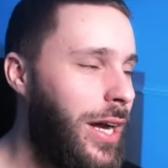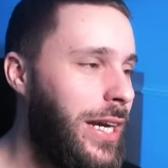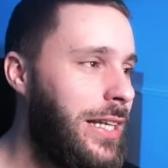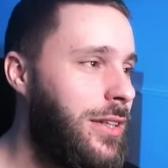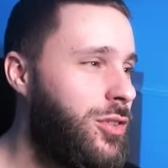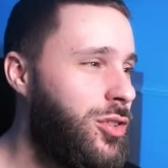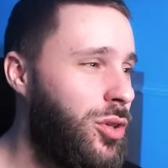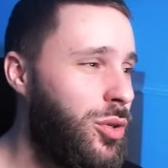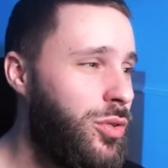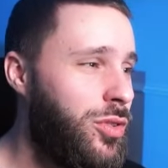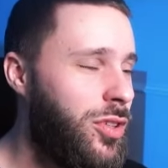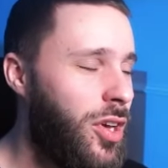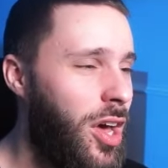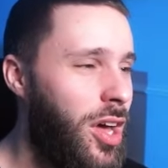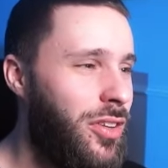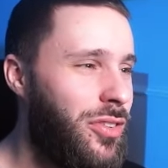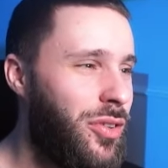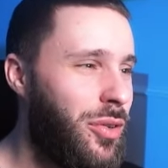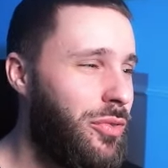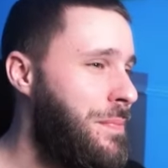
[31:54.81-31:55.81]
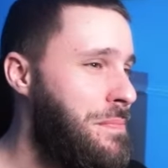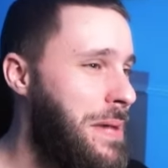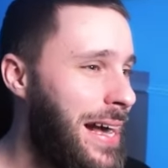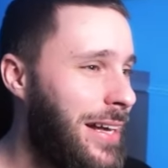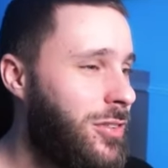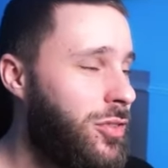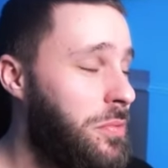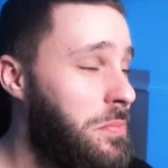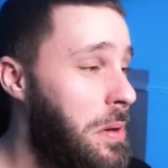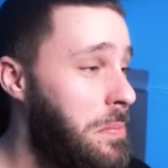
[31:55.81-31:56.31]
I need 2 turns of
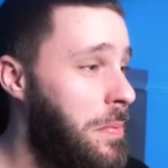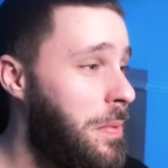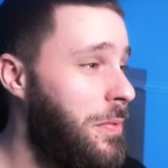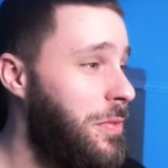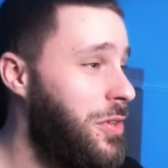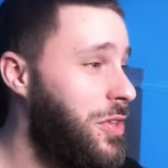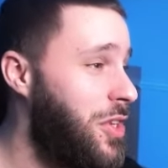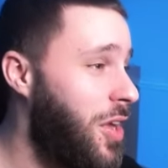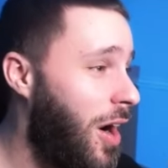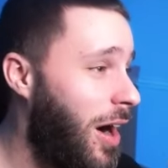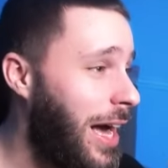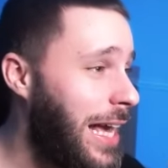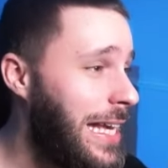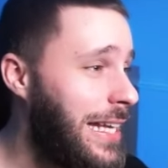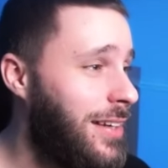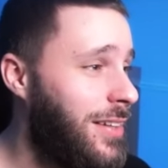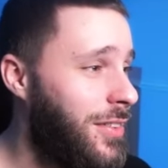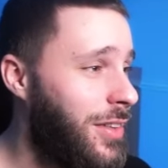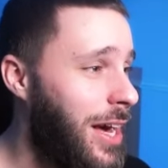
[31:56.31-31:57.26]
maximum 9.